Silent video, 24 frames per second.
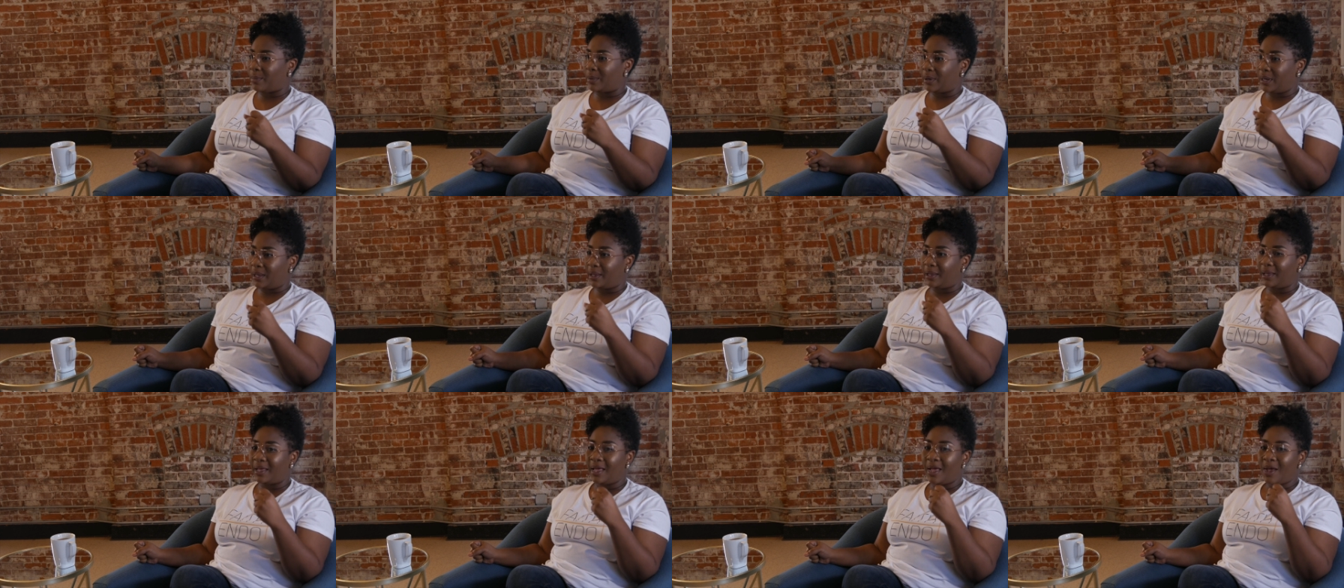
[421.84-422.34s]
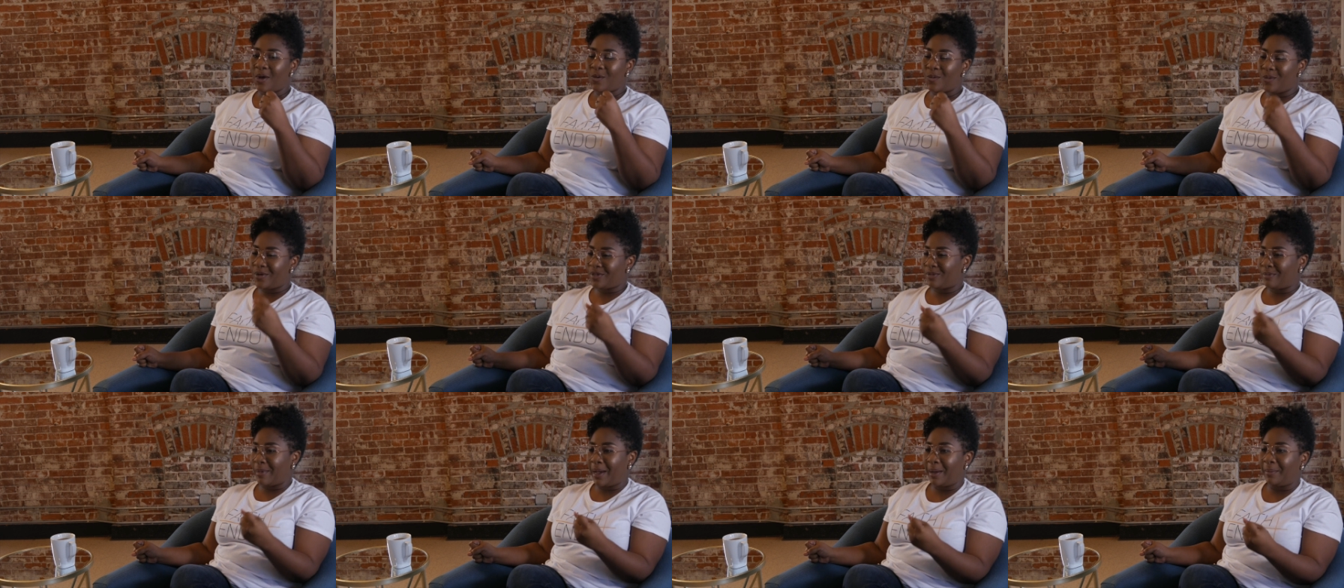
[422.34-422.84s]
been happening
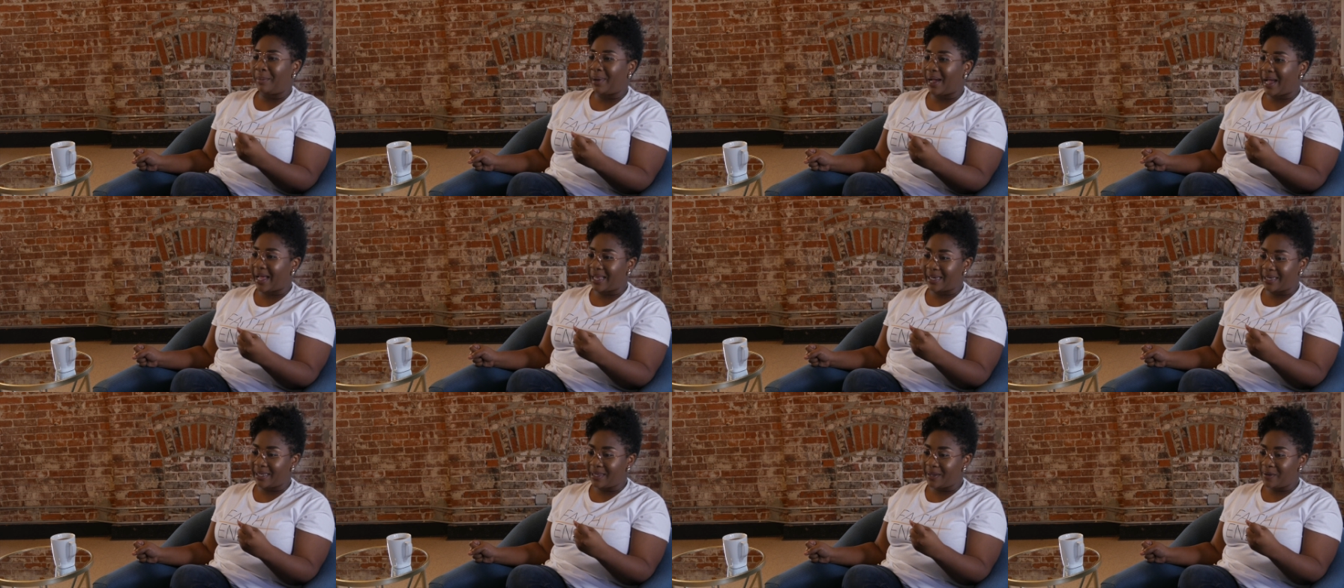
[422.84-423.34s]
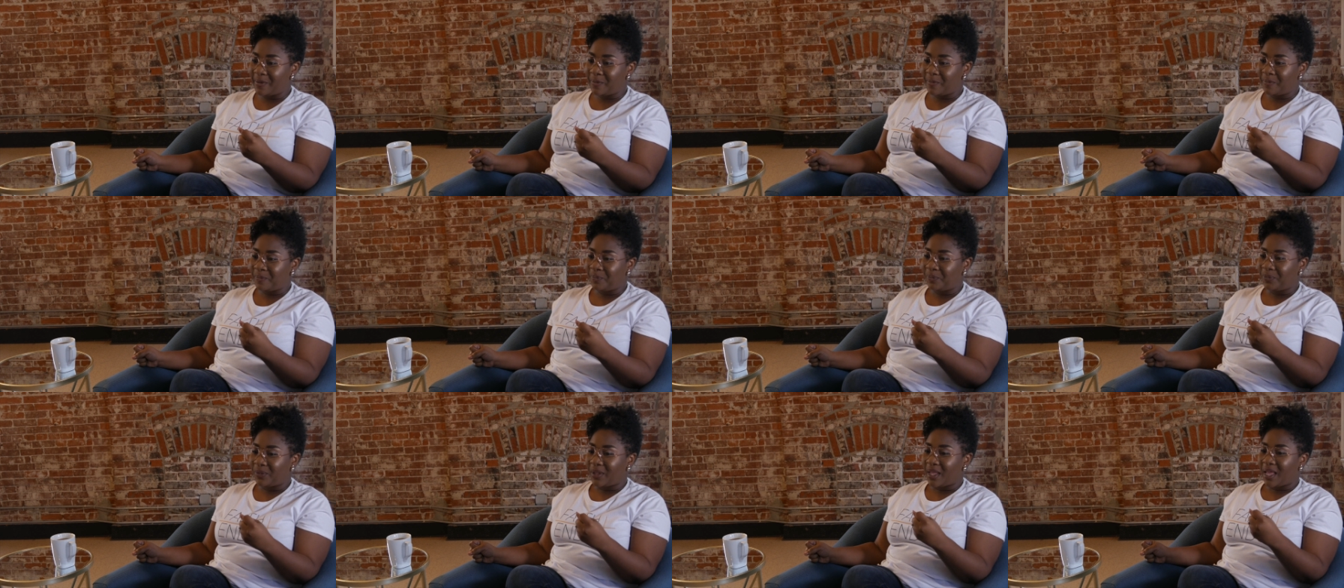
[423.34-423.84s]
with my
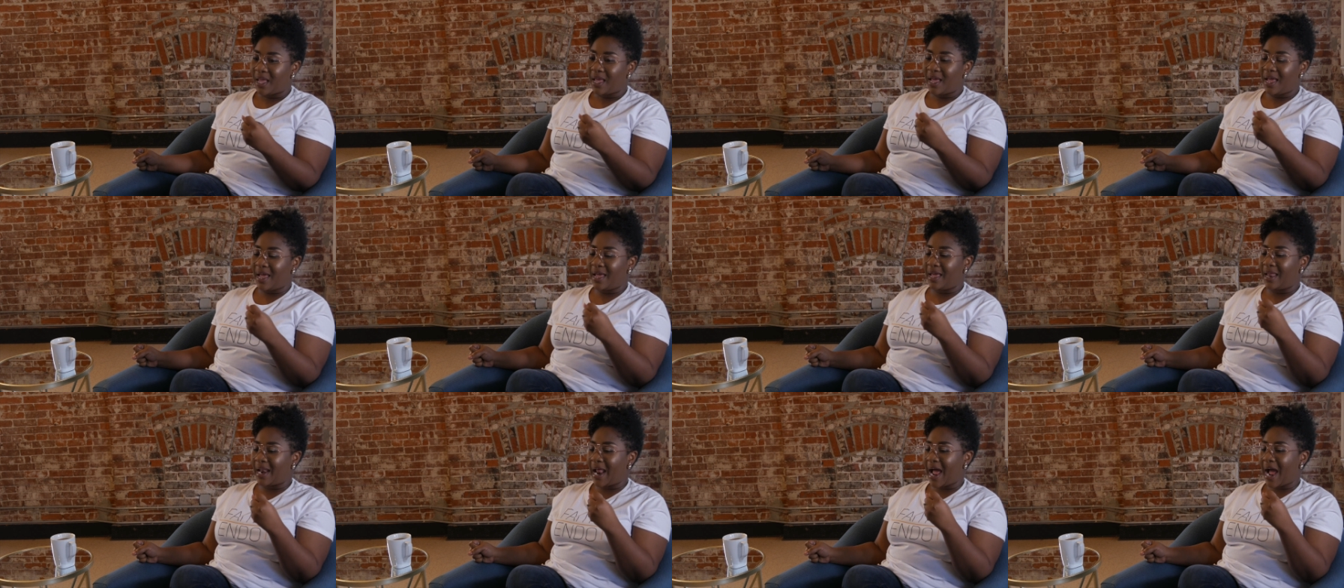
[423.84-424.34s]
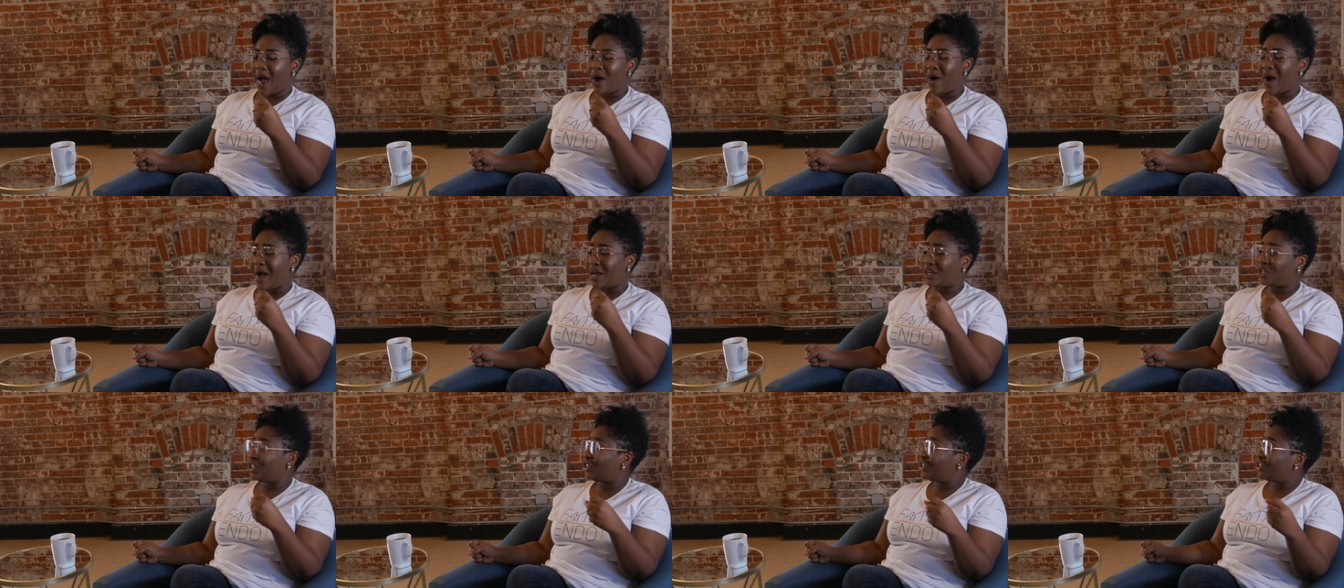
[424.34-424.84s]
body
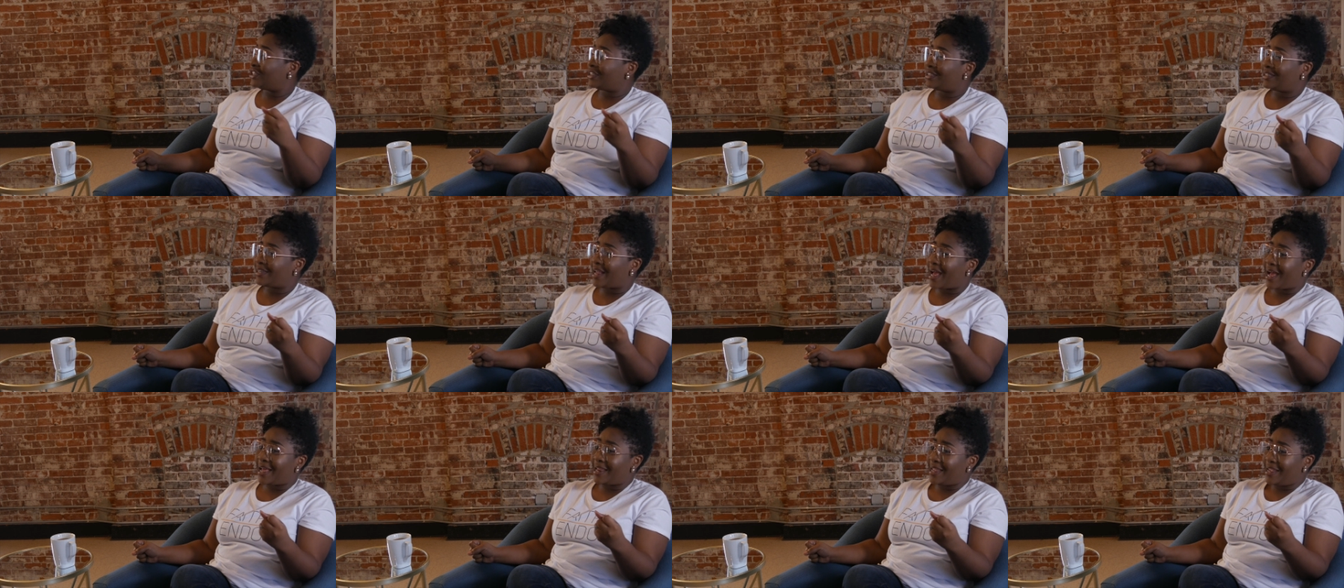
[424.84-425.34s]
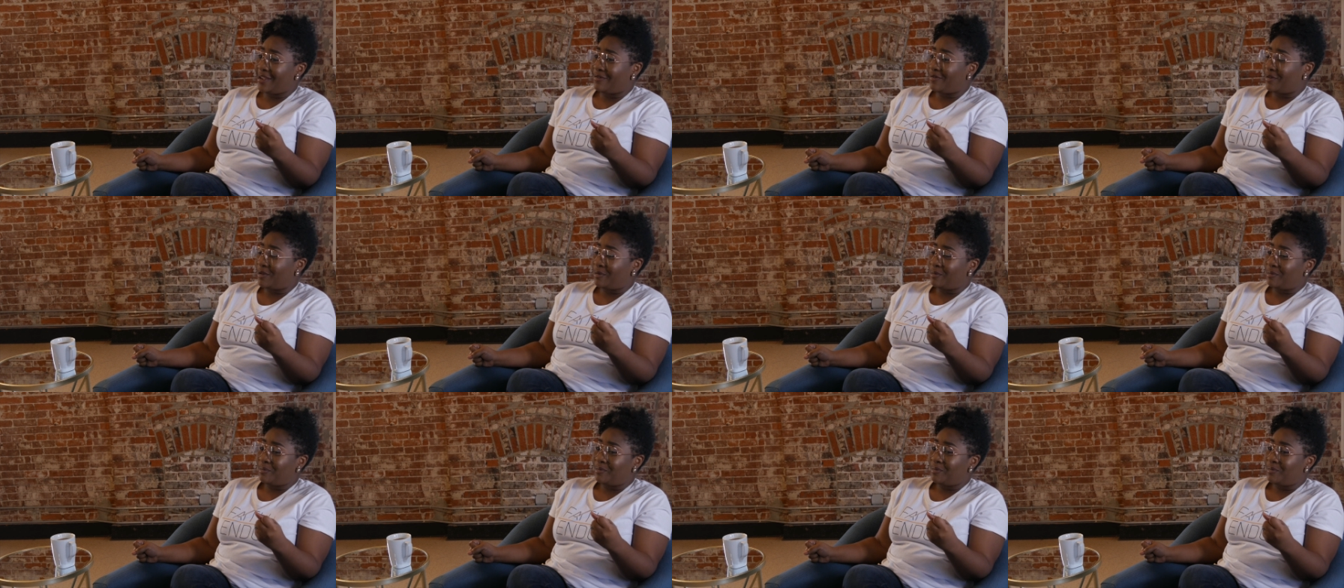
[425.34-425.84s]
and how I should
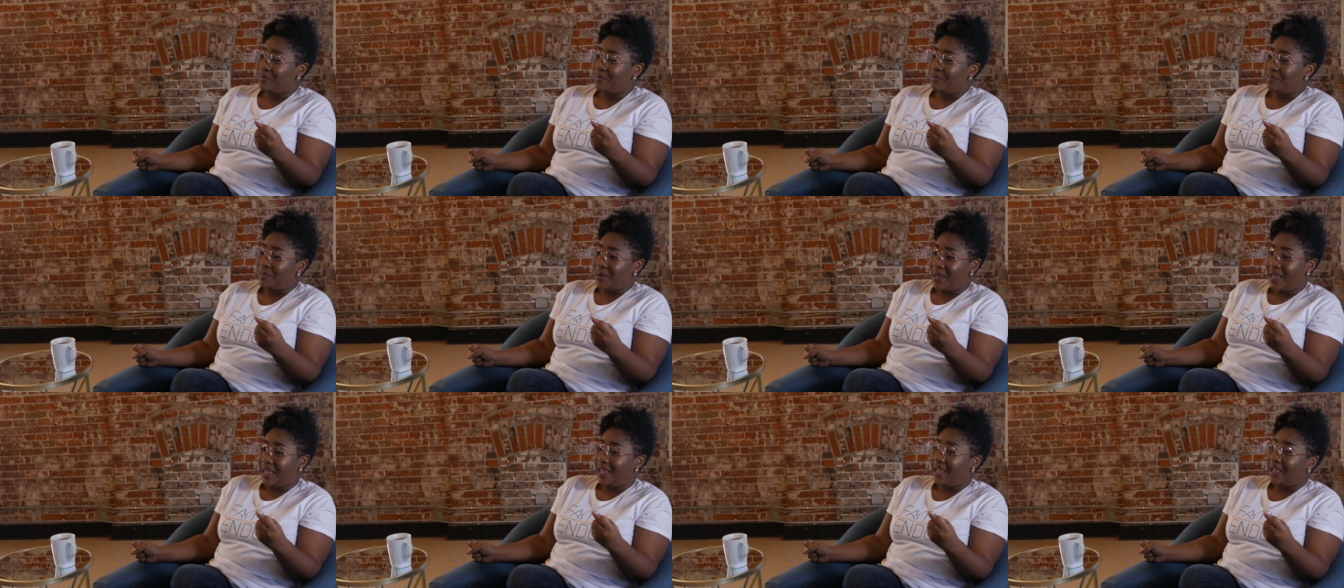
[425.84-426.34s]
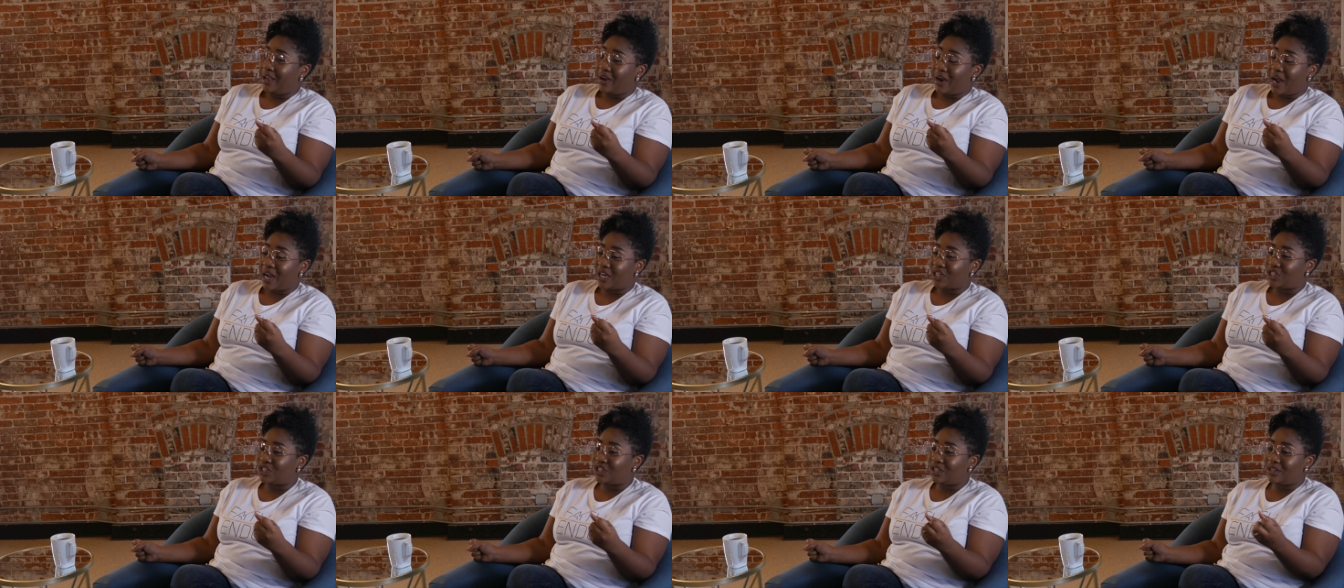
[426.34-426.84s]
not even
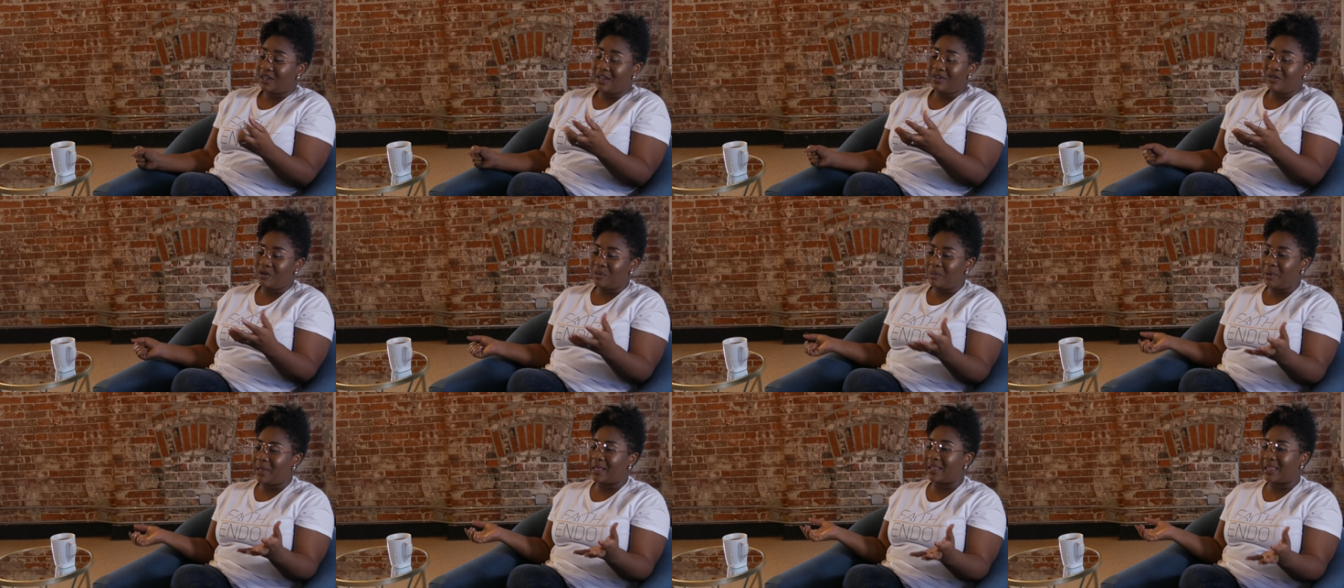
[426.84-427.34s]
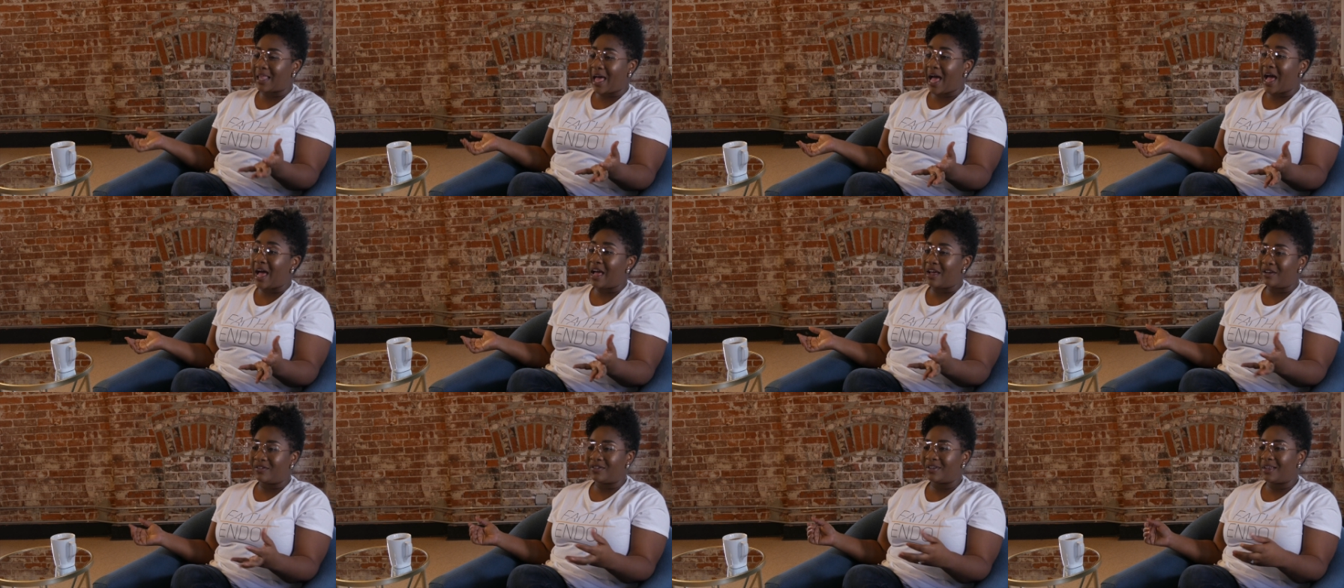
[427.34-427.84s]
be here. I shouldn't even
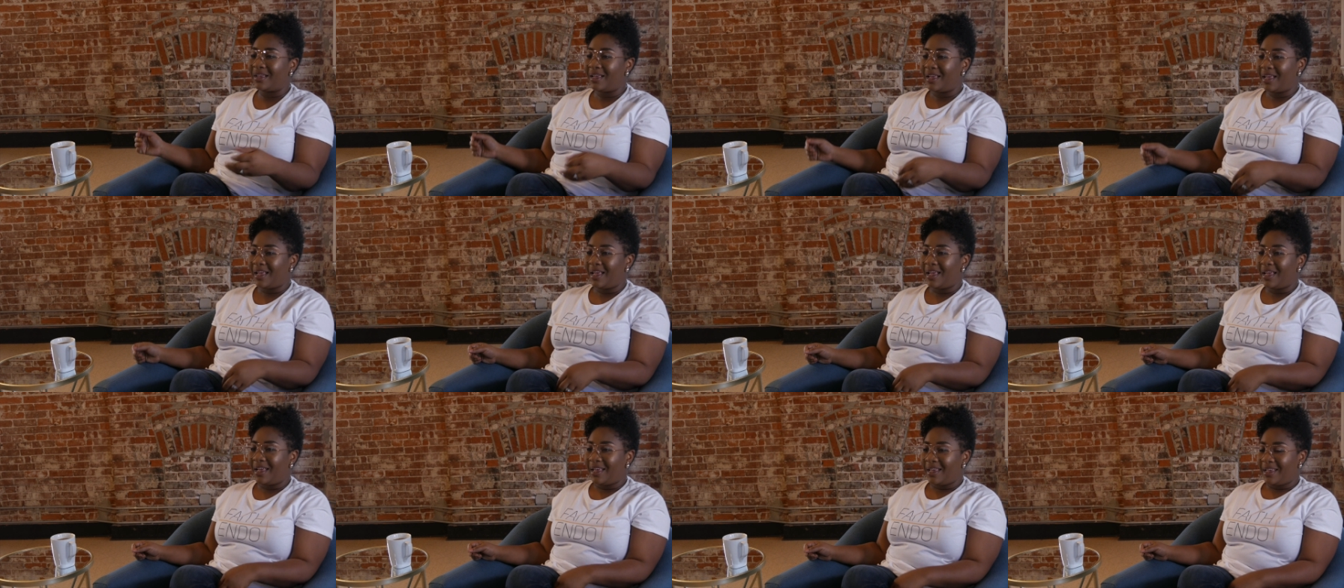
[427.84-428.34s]
be alive.